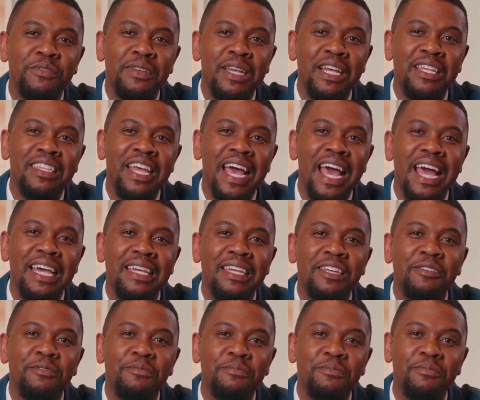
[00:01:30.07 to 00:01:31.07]

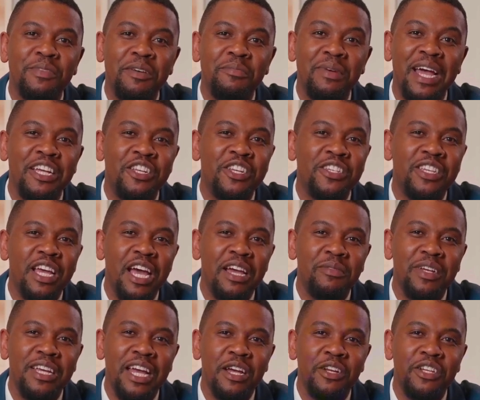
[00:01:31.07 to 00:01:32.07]
Attack. Imagine
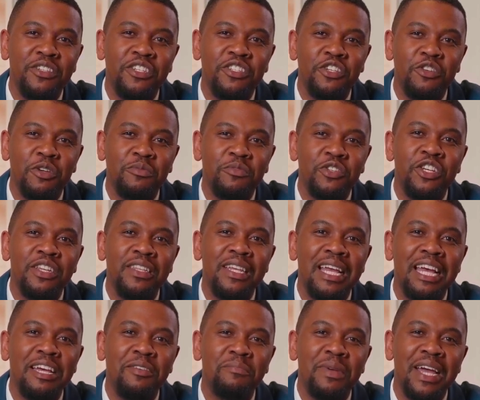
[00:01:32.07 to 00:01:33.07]
typing out a description
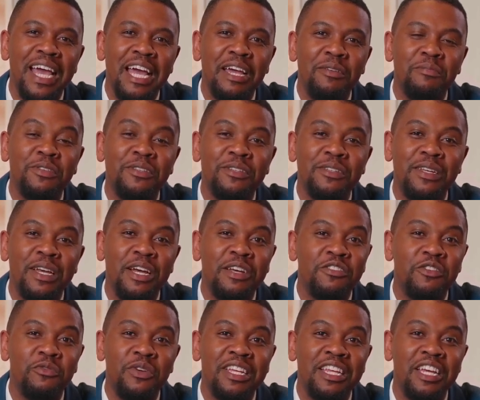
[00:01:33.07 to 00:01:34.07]
and bam, a
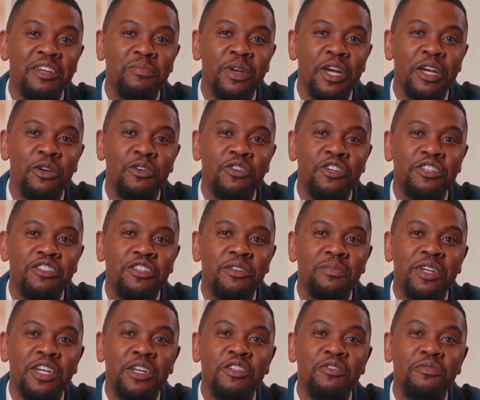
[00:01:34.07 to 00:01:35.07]
three D model just
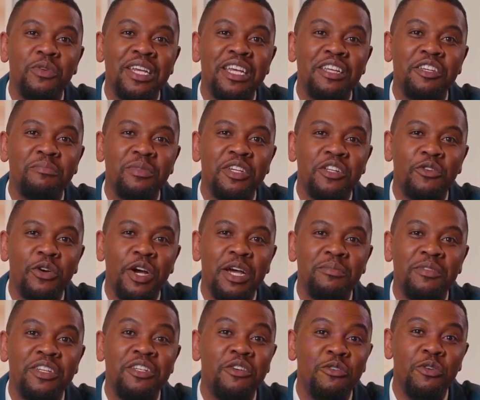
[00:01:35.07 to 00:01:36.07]
appears ready to be
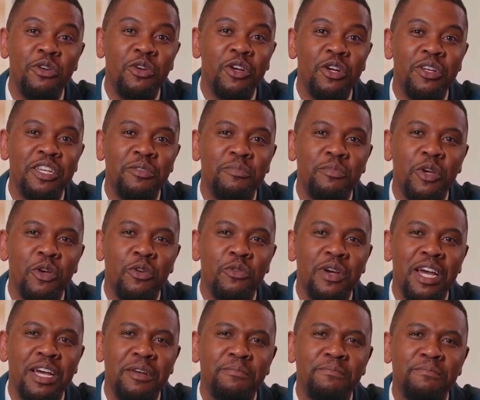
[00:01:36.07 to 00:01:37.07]
dropped into a learning
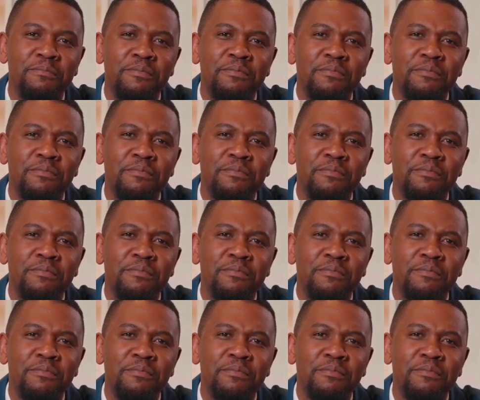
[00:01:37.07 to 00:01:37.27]
program.